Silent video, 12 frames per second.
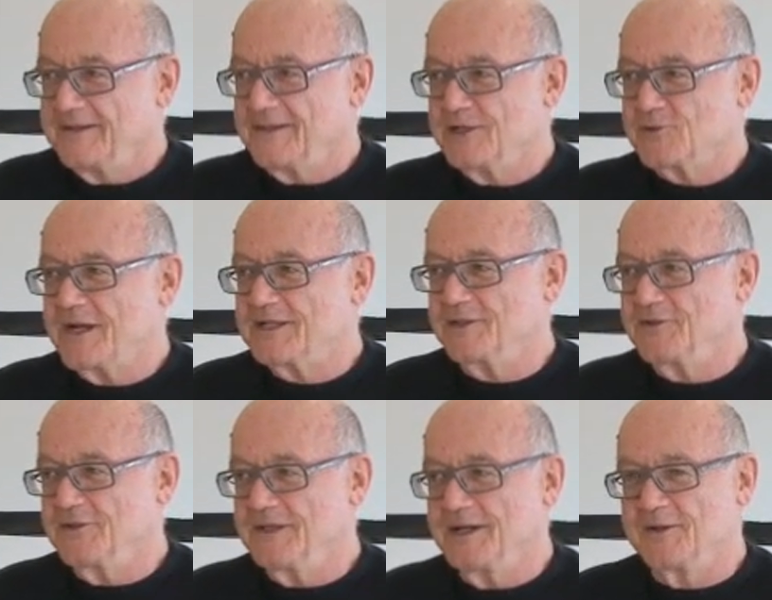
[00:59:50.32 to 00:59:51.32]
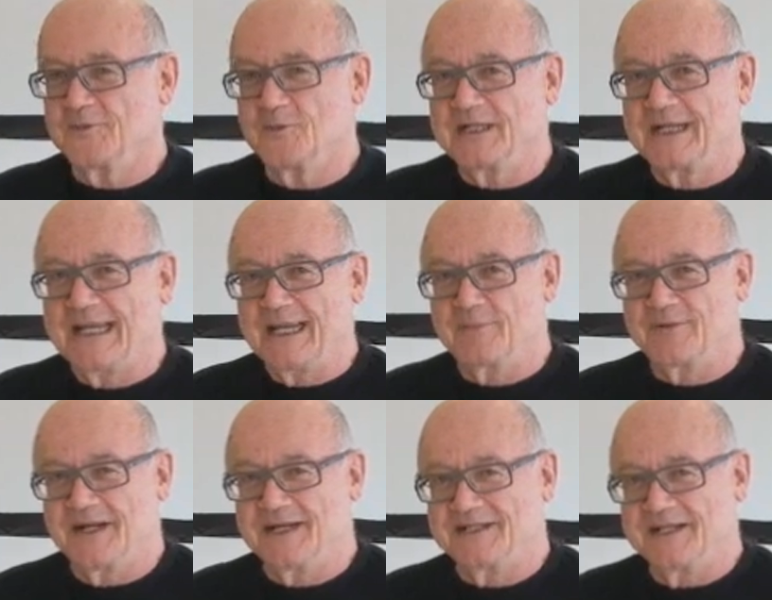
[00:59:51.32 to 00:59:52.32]
They tried to do that one gay
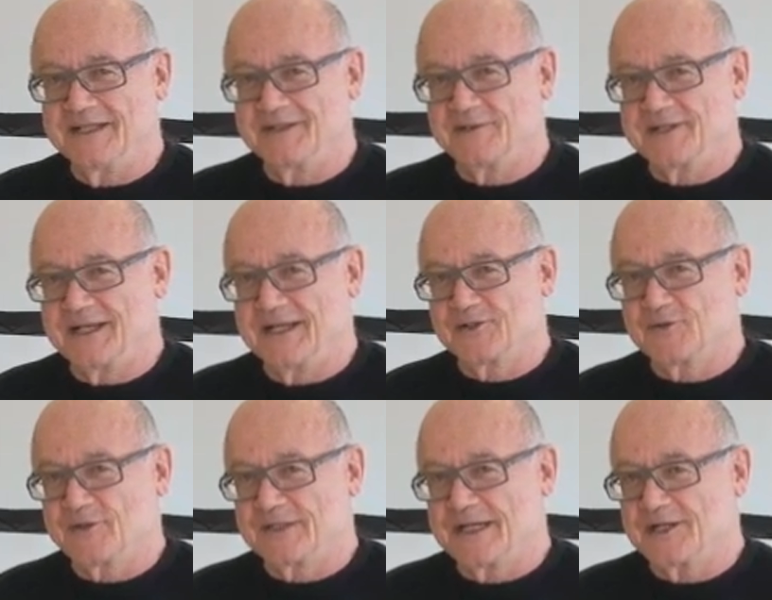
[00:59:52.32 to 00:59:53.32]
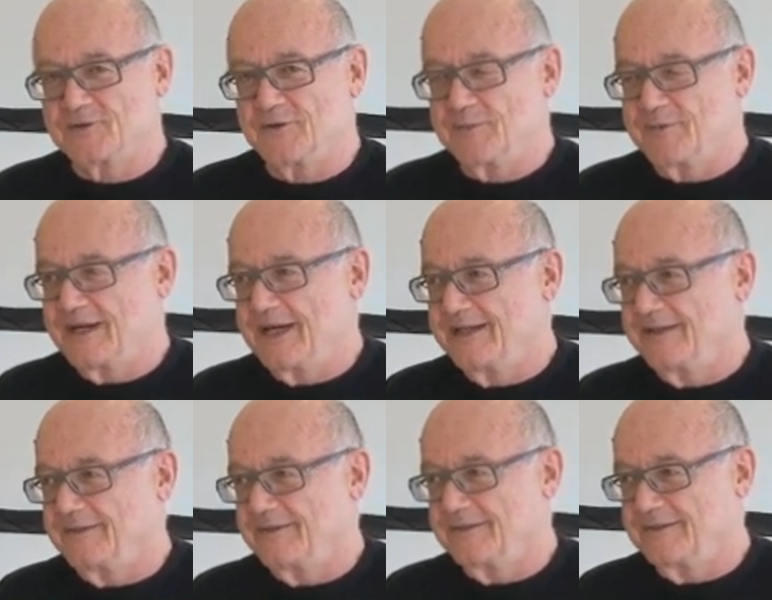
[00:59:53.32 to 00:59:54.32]
pride day. There was a heterosexual pride
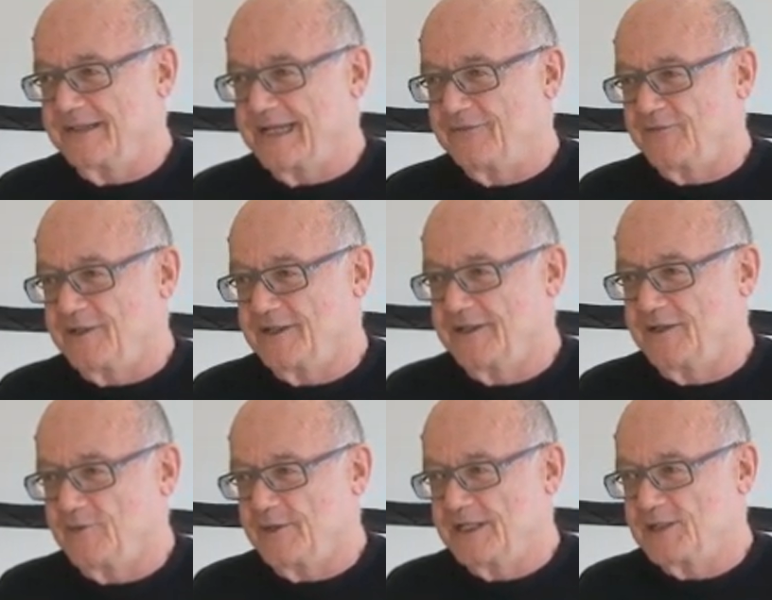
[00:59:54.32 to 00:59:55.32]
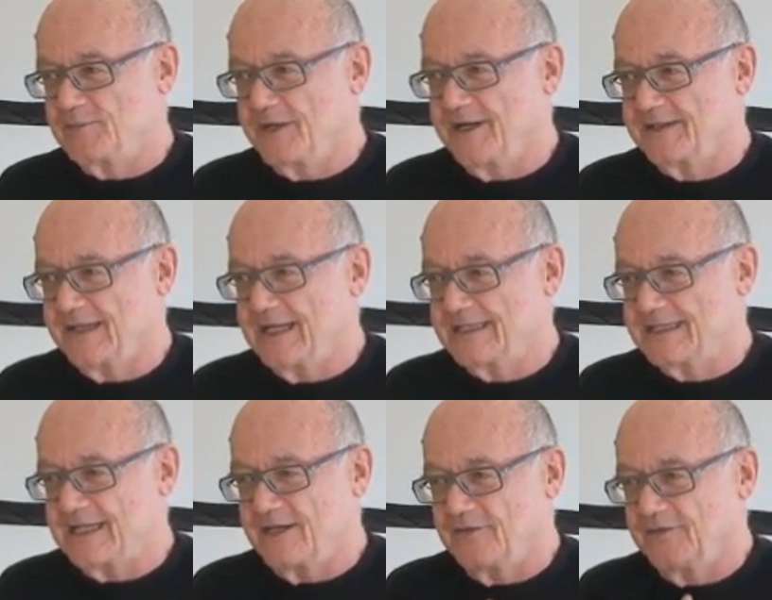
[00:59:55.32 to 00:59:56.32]
effort in Queen's Park. They had
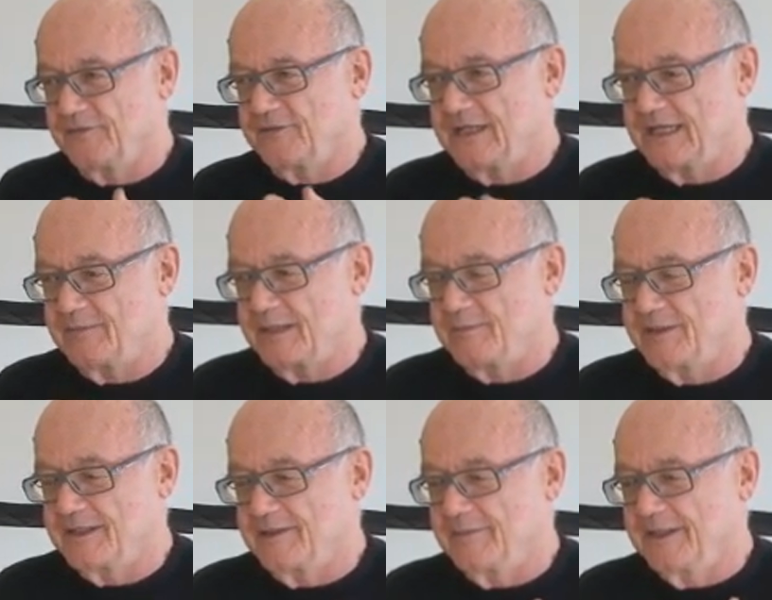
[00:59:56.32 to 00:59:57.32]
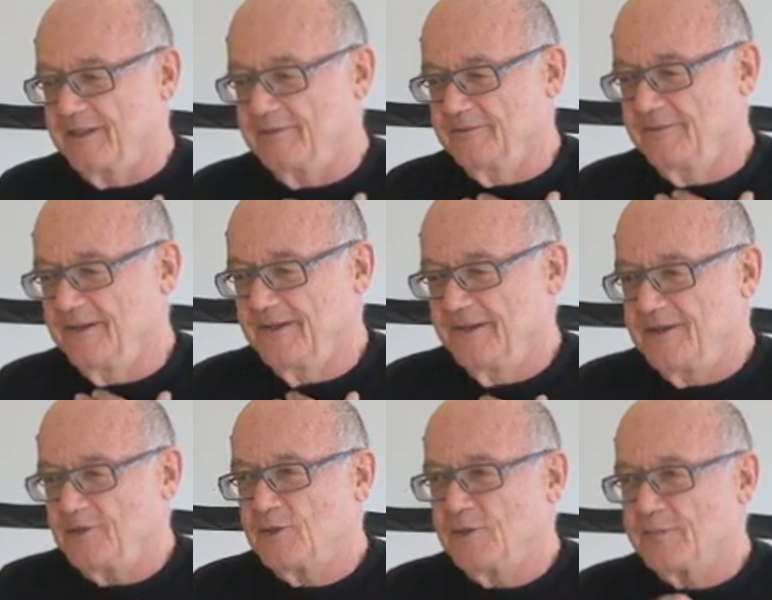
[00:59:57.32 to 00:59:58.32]
10 or 15 people coming out.
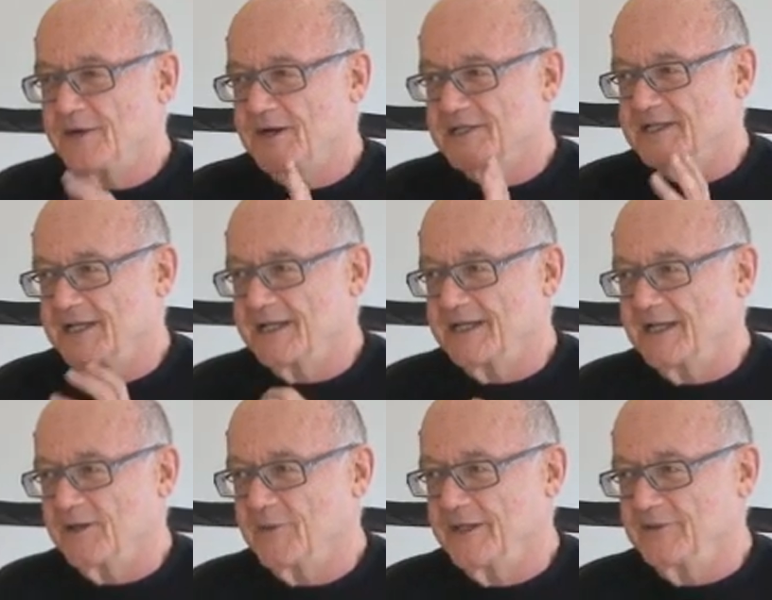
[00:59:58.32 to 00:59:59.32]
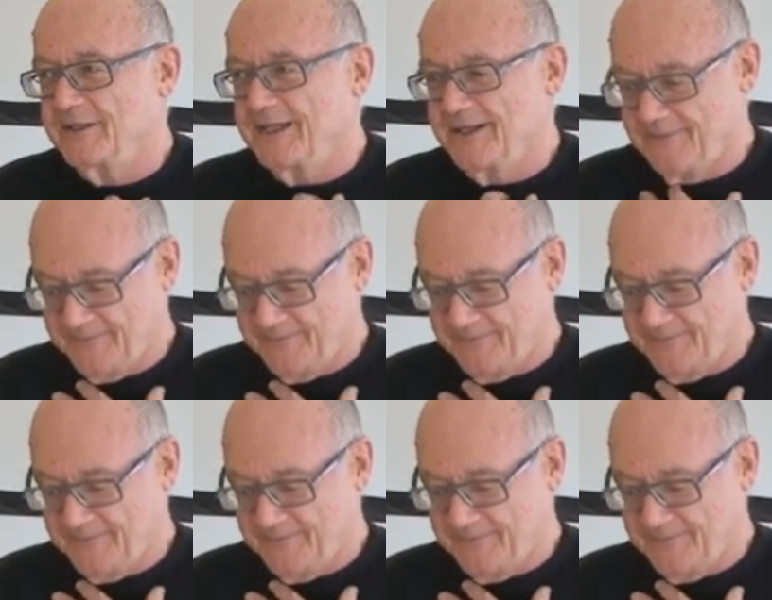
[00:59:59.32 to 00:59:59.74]
You can parse that any way you like.